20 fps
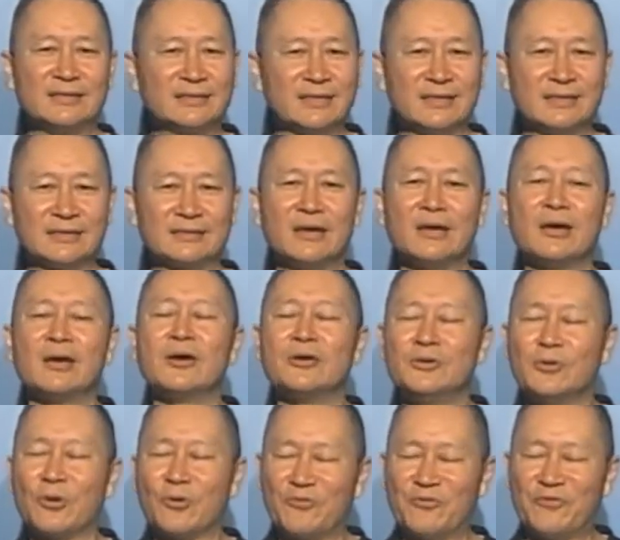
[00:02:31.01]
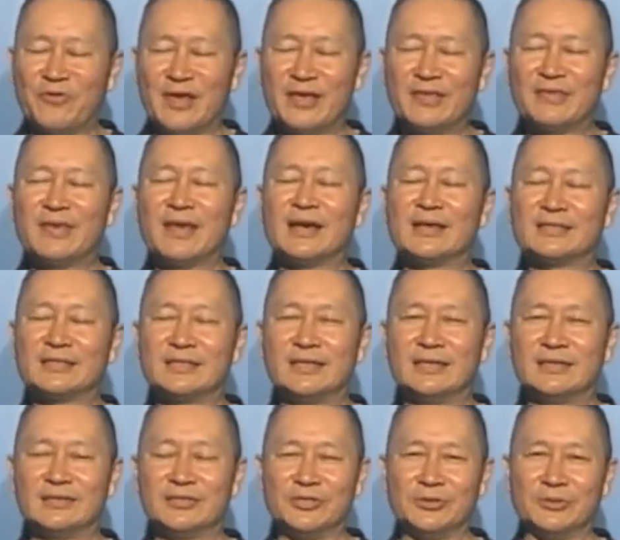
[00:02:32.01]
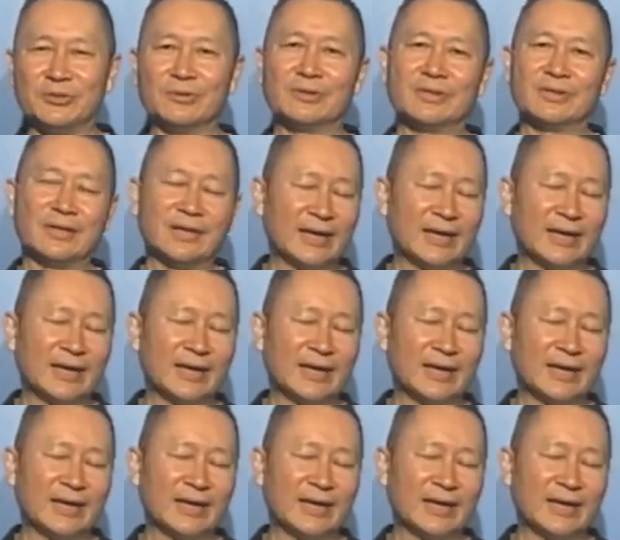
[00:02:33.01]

says, Your faith has healed you.